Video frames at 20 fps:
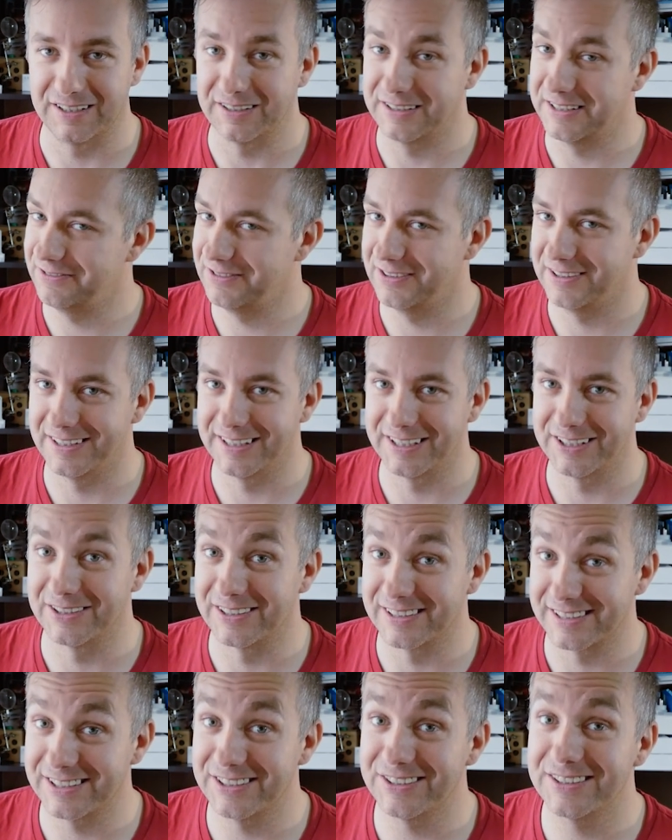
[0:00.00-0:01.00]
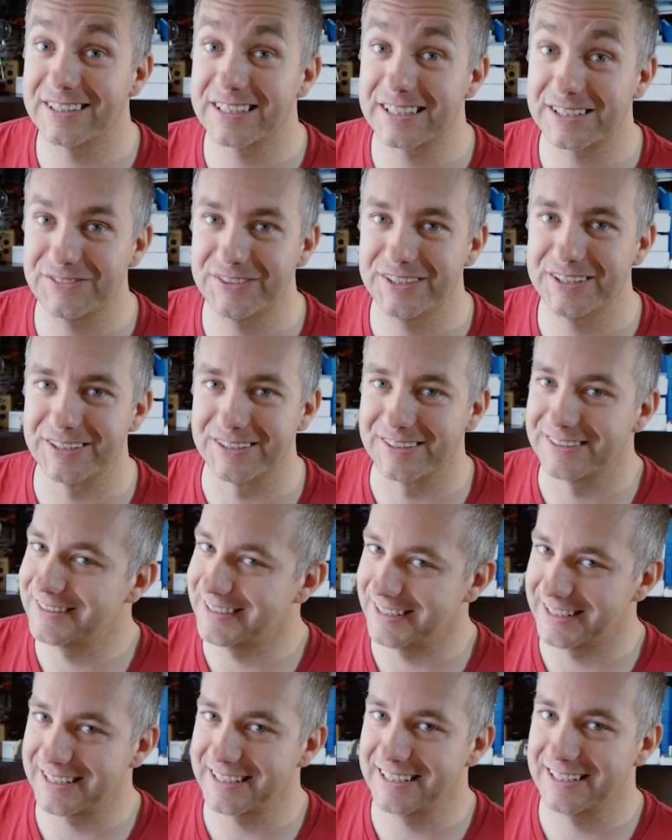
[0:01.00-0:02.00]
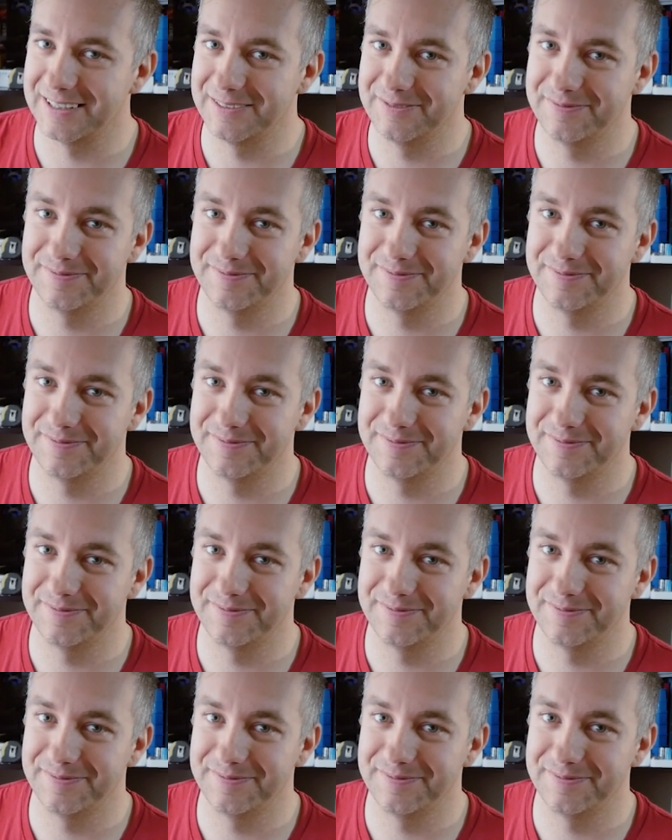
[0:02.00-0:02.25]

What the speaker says: I'll definitely gonna see you in the next video. Take care,